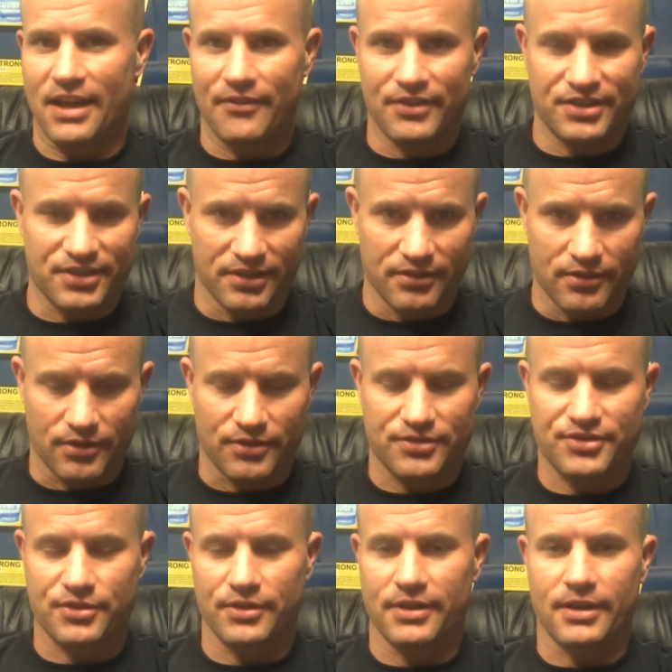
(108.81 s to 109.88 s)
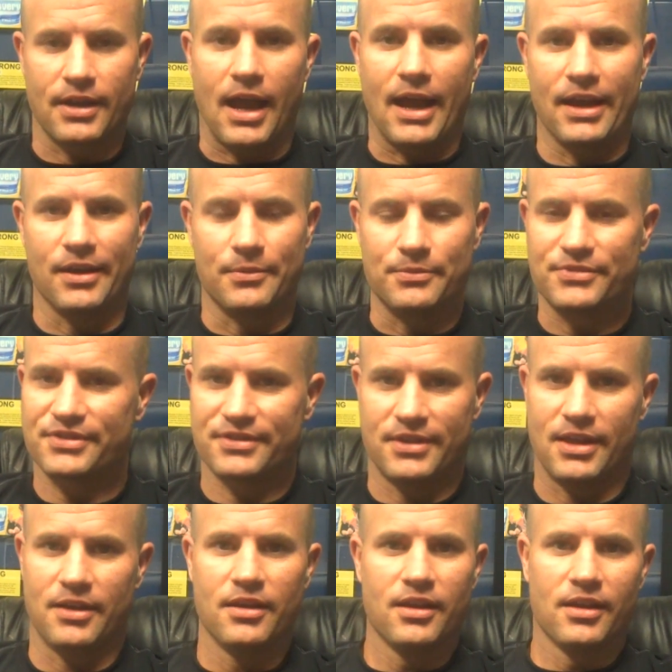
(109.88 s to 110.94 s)
Obviously, there are certain items
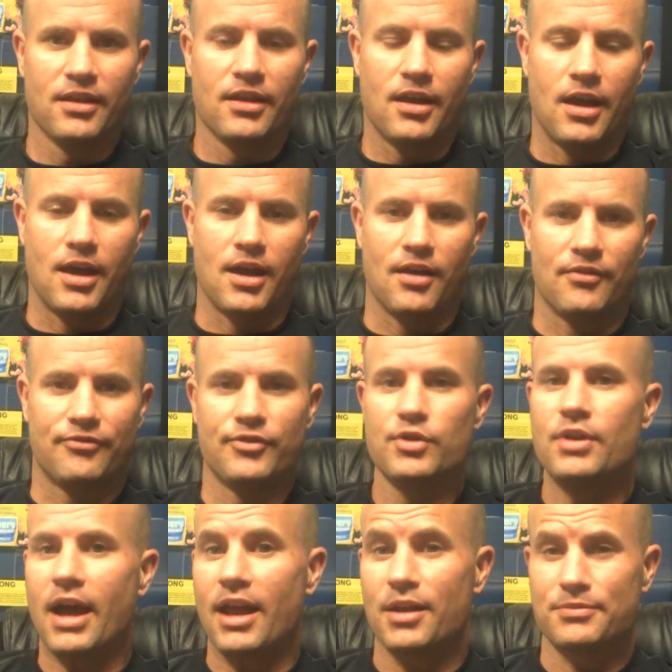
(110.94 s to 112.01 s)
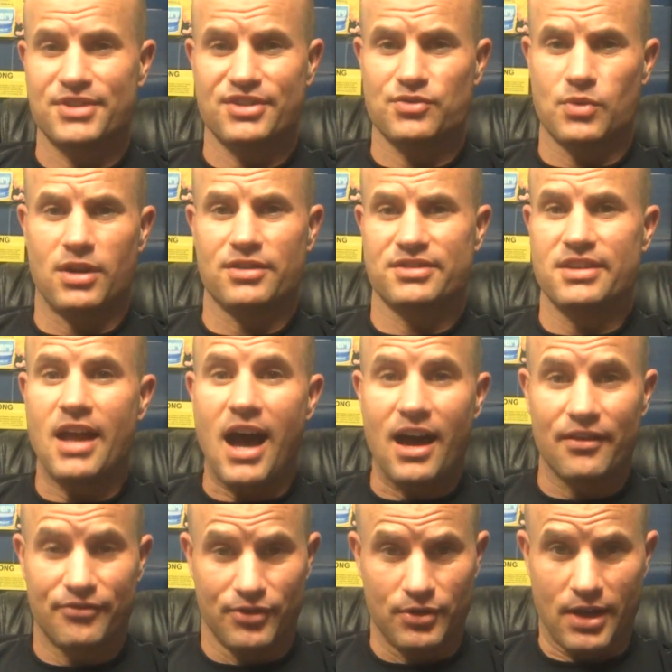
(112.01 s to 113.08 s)
that food items as well as
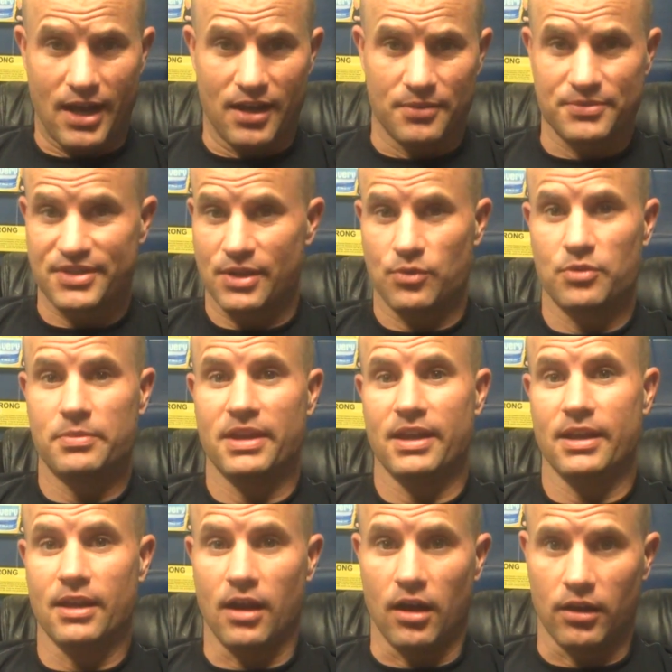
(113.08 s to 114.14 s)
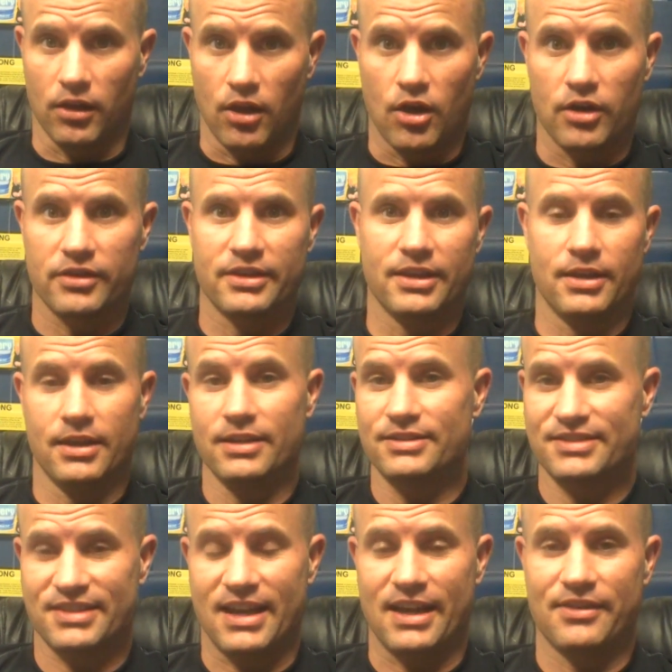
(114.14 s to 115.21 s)
non-food items that will be along the
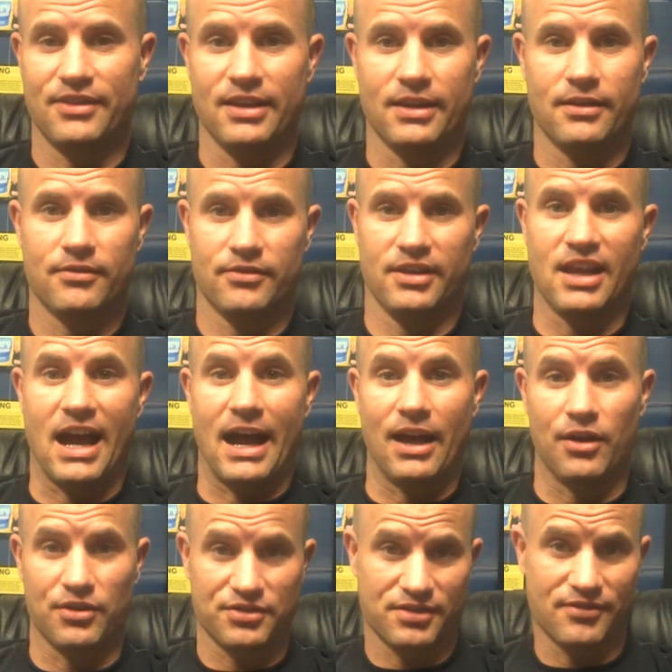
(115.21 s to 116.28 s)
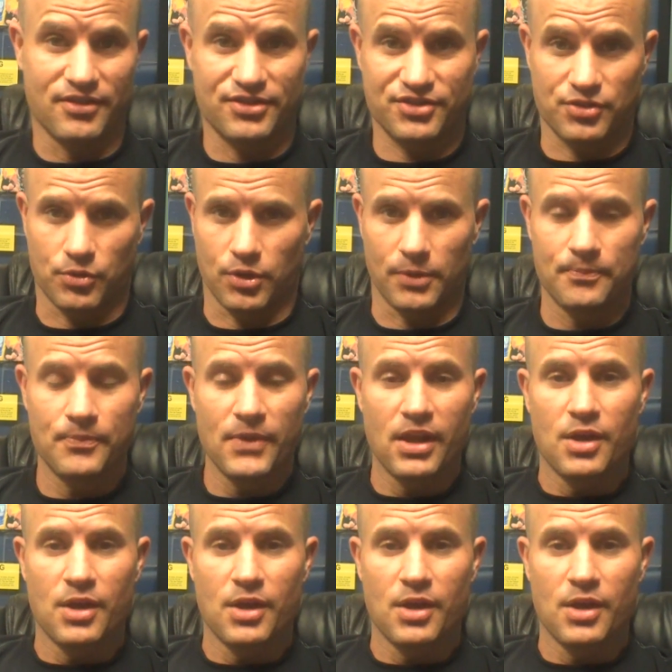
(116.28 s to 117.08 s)
inside the aisles of the store.